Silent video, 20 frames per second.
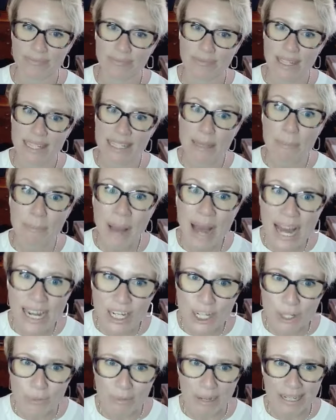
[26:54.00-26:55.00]
That's a
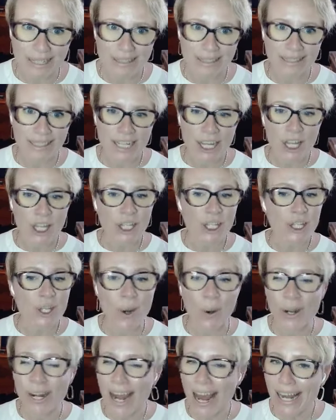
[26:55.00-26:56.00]
punishment.
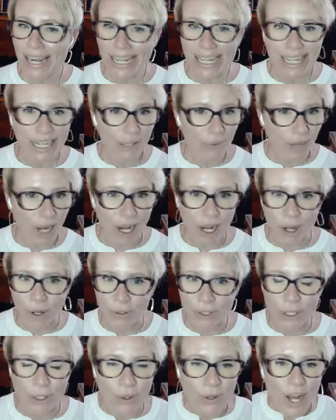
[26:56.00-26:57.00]
You're not a hero.
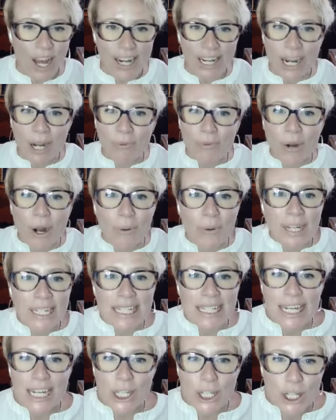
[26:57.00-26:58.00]
You're not a heroic
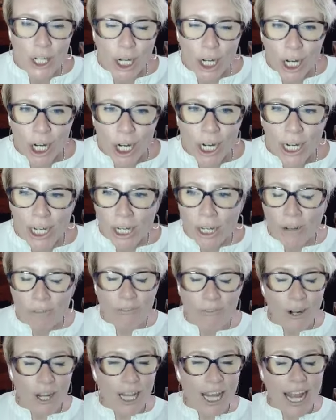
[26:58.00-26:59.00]
teacher
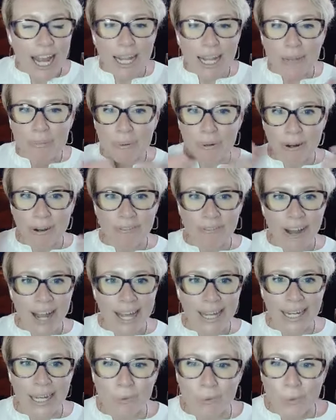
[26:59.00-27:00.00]
for like
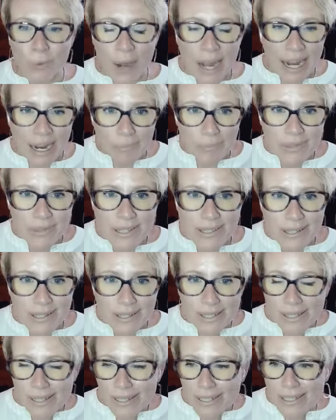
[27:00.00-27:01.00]
providing ramps
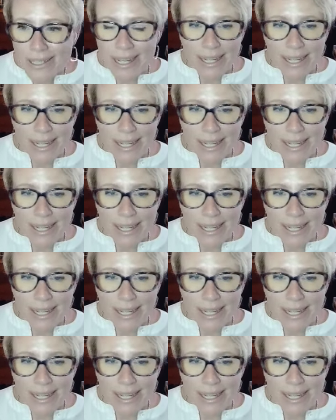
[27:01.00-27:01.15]
to